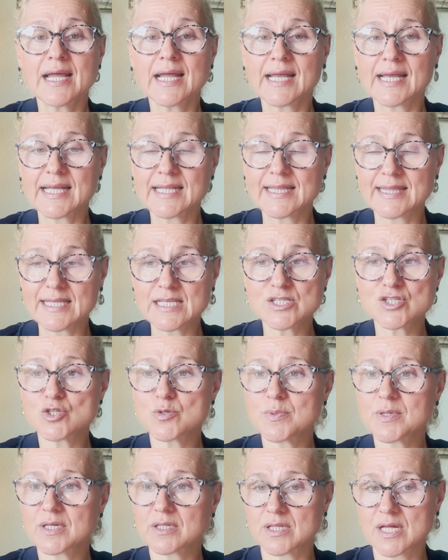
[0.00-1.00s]
it needs to
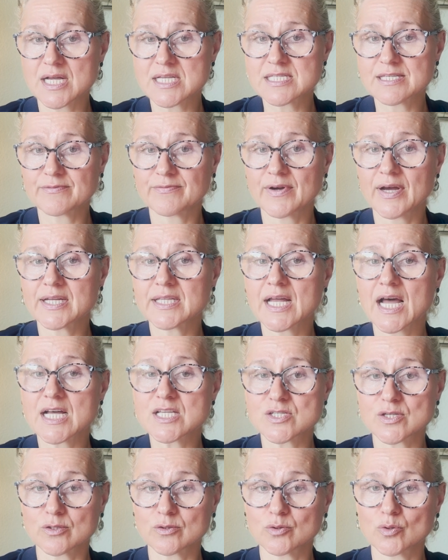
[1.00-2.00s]
be classified
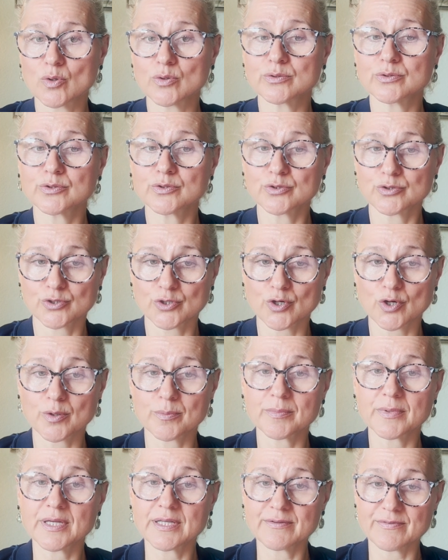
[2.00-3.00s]
as a
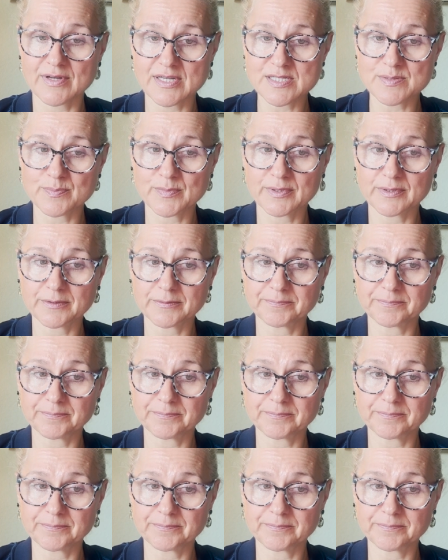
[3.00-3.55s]
long-term investment.